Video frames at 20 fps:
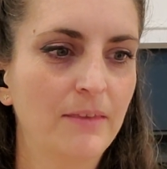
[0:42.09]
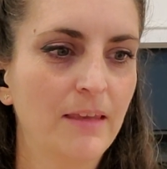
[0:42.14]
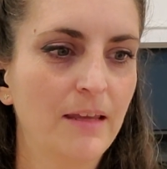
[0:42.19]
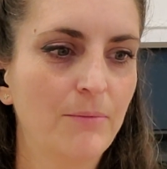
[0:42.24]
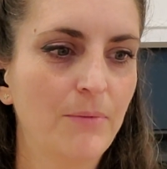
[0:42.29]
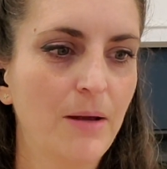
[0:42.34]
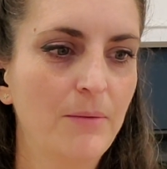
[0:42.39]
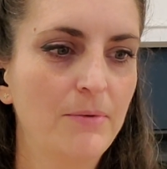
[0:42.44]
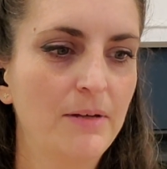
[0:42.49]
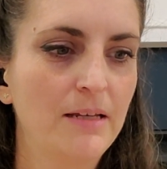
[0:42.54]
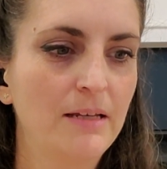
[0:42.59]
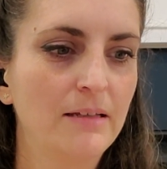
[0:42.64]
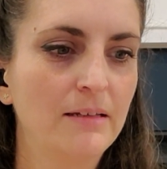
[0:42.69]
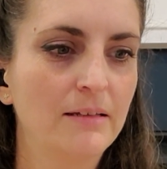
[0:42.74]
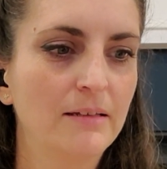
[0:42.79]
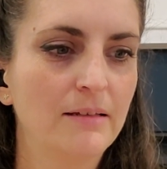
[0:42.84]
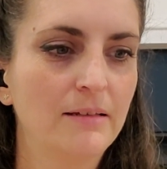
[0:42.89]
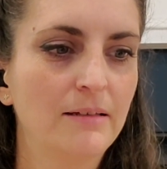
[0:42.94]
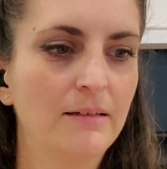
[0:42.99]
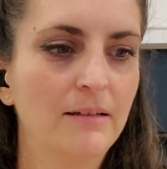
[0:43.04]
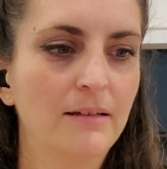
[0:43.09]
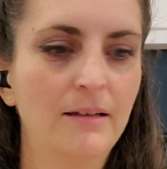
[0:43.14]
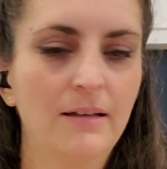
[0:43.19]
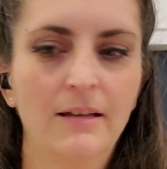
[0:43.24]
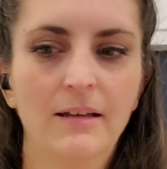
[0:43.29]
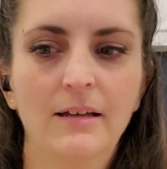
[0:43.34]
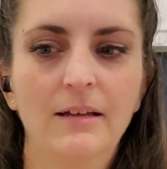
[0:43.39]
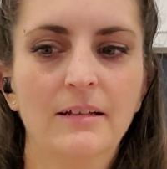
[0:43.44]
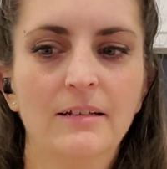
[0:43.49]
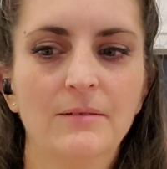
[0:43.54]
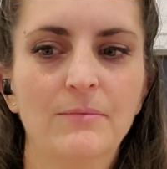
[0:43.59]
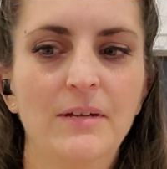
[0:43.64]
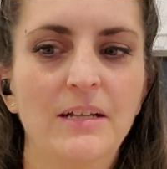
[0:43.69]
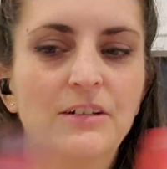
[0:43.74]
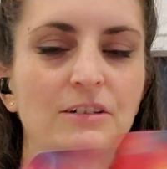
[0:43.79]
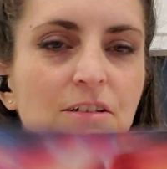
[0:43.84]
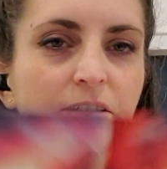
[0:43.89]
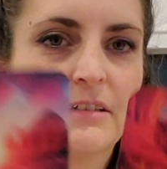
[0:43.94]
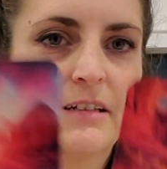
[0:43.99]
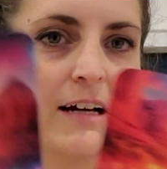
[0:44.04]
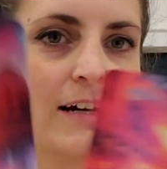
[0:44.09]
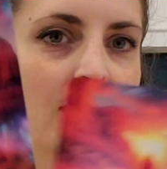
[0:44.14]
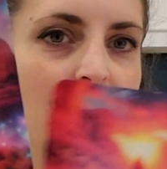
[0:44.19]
They might be, to me, I